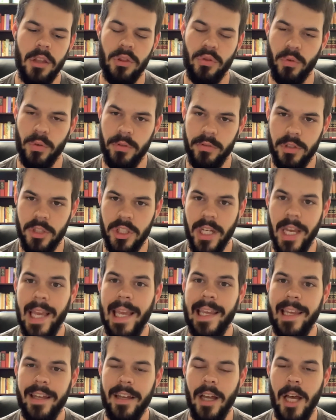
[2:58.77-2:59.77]
through
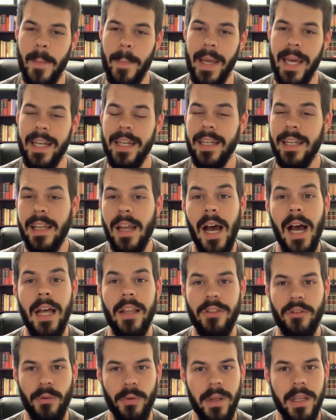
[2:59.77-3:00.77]
Jacob and
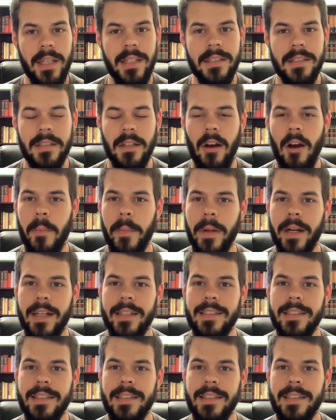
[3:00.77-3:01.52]
not through Esau, because